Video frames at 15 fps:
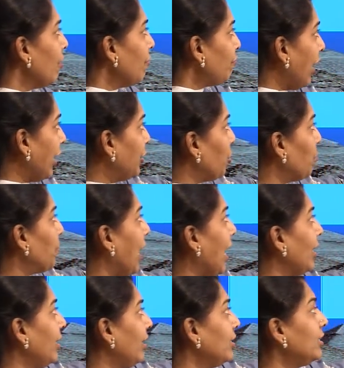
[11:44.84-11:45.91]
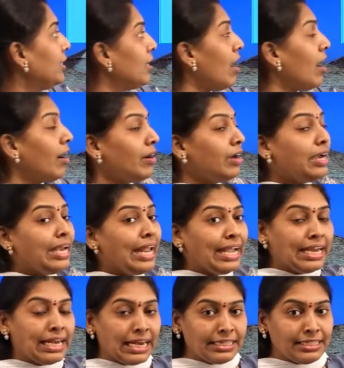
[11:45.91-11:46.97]
phytoplanktons are
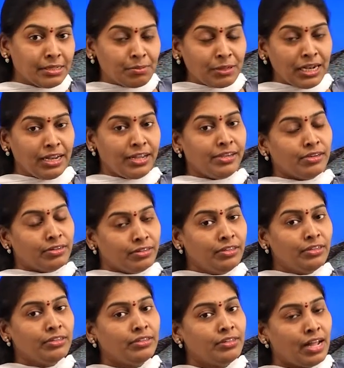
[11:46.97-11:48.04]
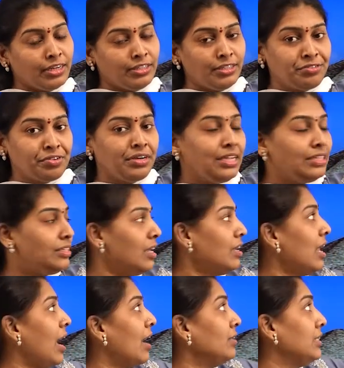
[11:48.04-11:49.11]
negligible here. That is the reason
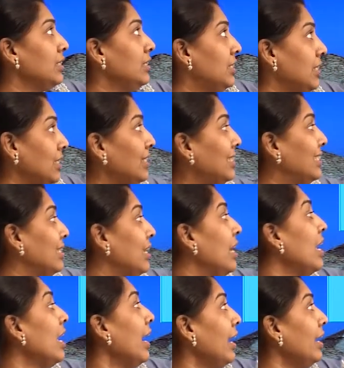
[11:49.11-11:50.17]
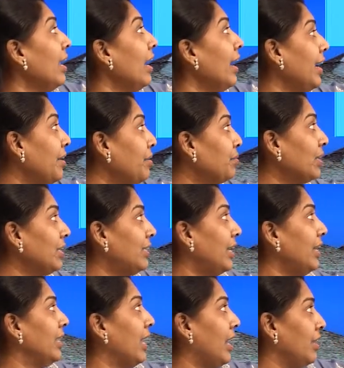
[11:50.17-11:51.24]
as it just in an
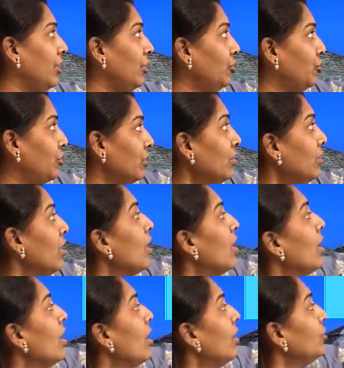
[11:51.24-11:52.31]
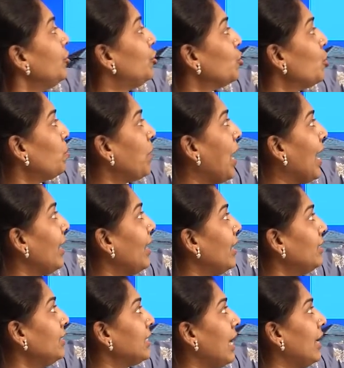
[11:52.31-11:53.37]
inverted condition.
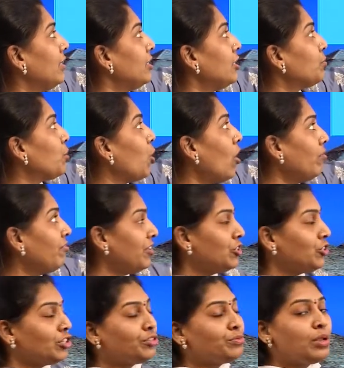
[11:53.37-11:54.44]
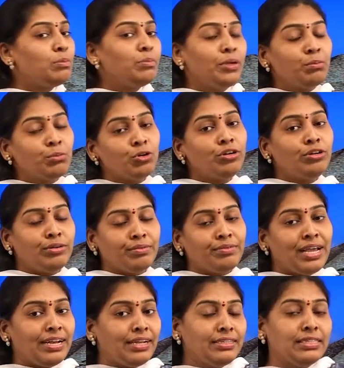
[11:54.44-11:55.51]
Zooplanktons and the small fishes will be more,
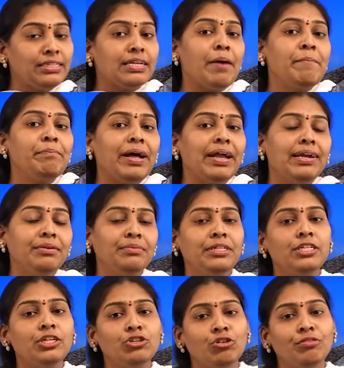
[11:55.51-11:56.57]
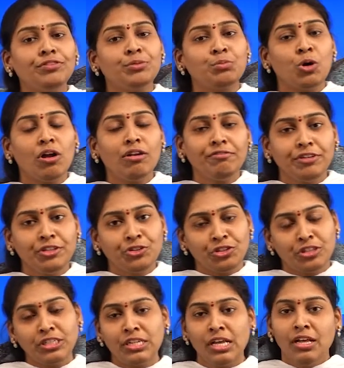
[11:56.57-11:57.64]
whereas comparing with that of small
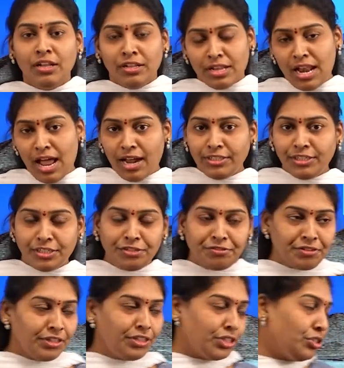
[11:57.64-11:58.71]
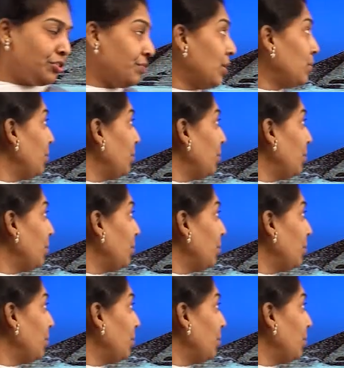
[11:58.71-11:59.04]
fishes, the largest fishes will